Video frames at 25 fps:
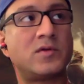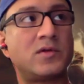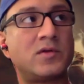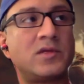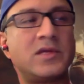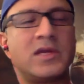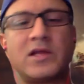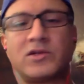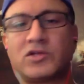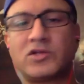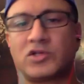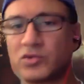
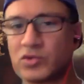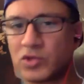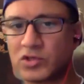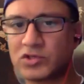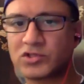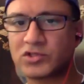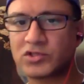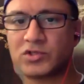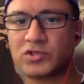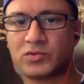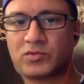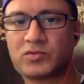to, do
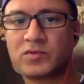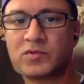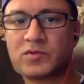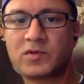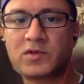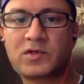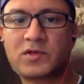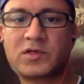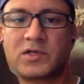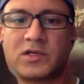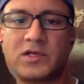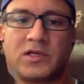those two,
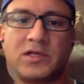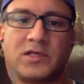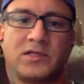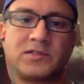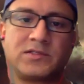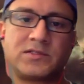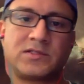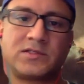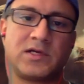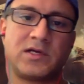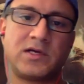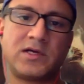
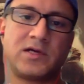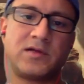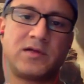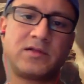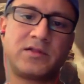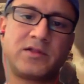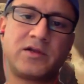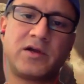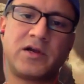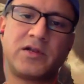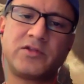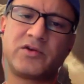because there
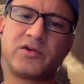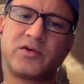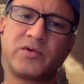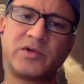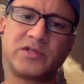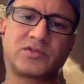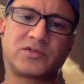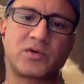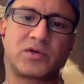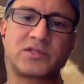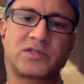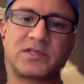are other
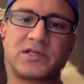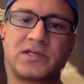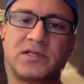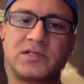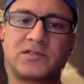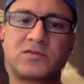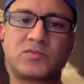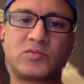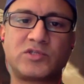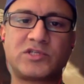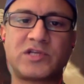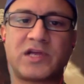
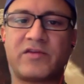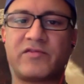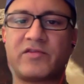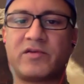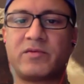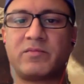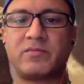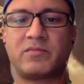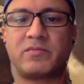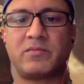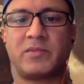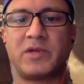resources which I
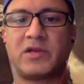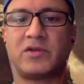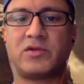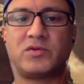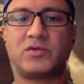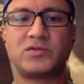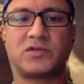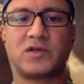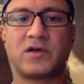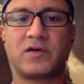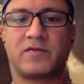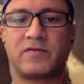haven't made
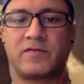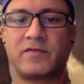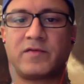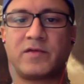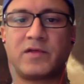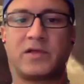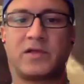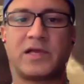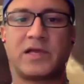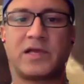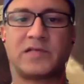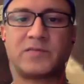use of
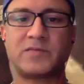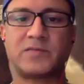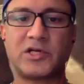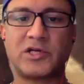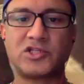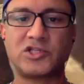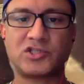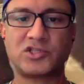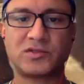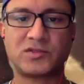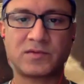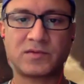as
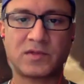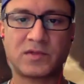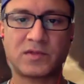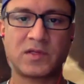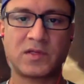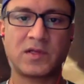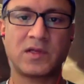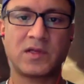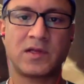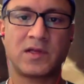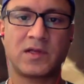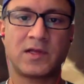much.
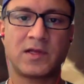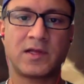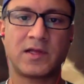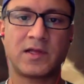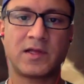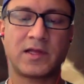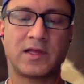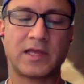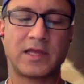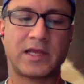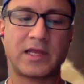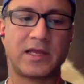
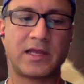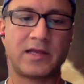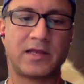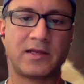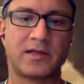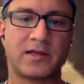And